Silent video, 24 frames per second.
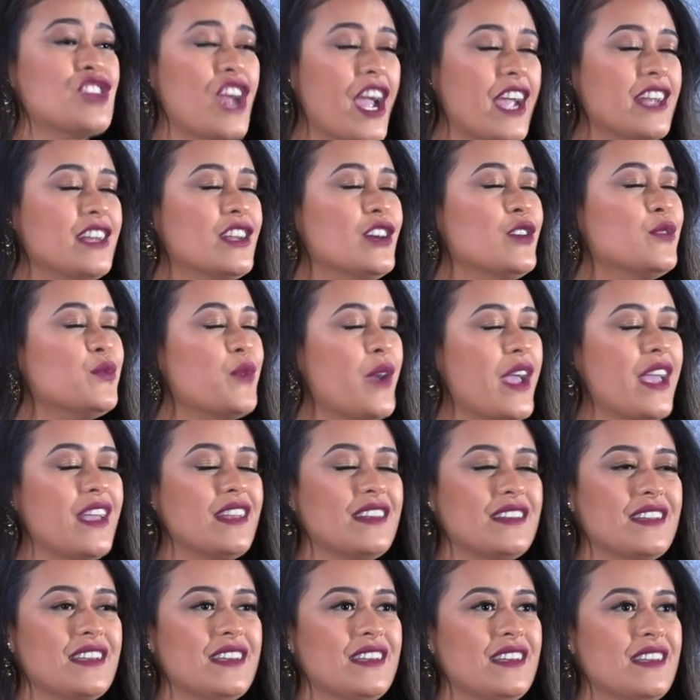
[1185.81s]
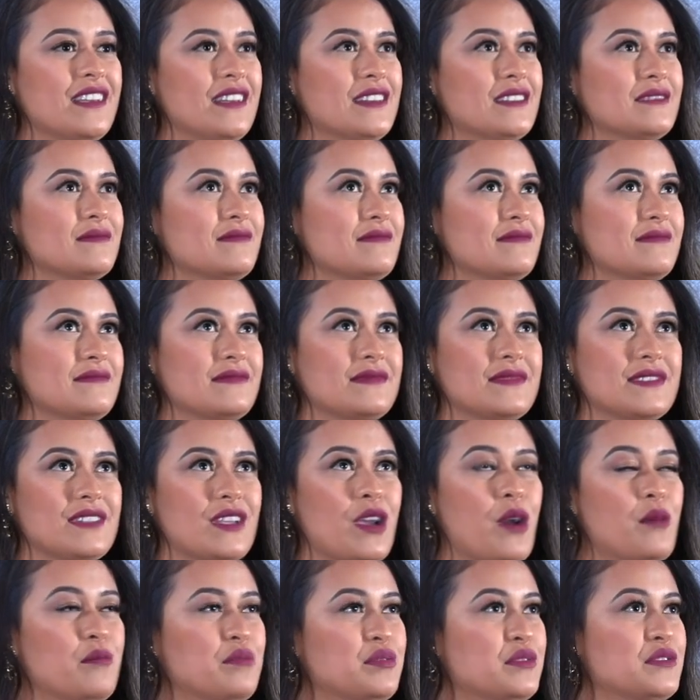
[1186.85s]
China went
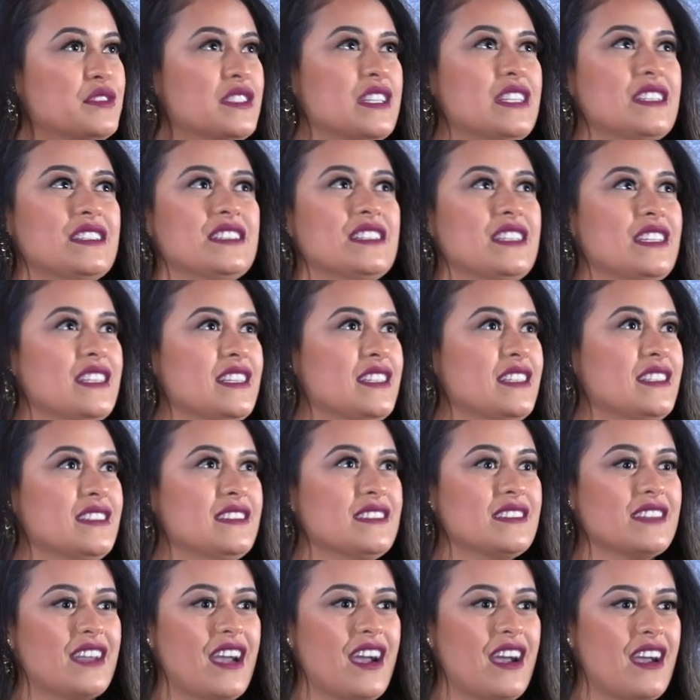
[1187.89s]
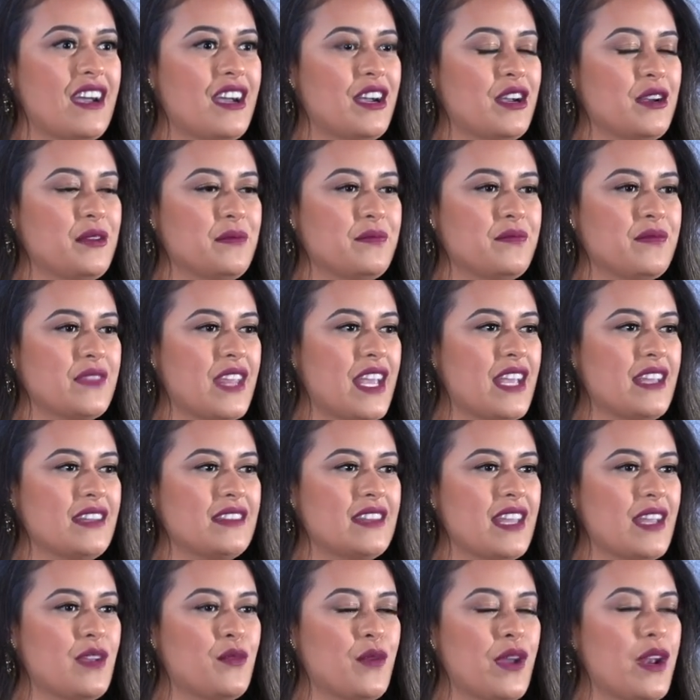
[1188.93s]
completely,
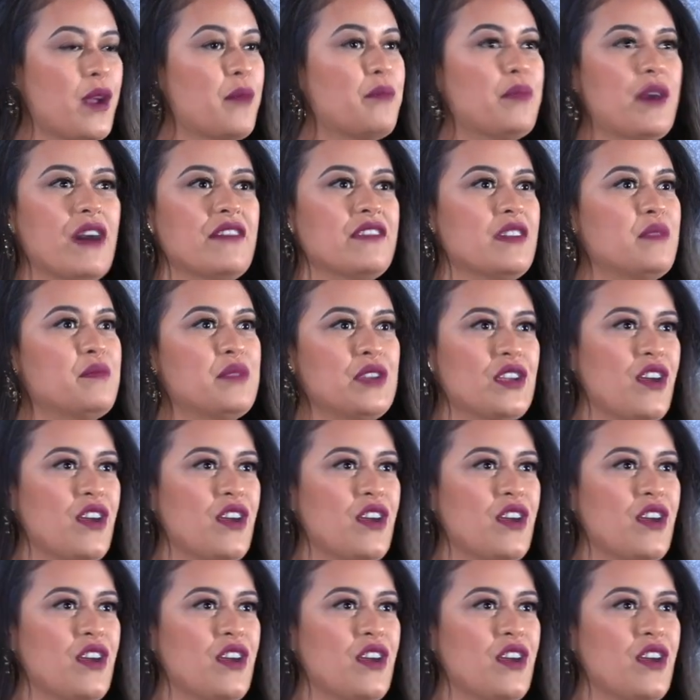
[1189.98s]
they went above and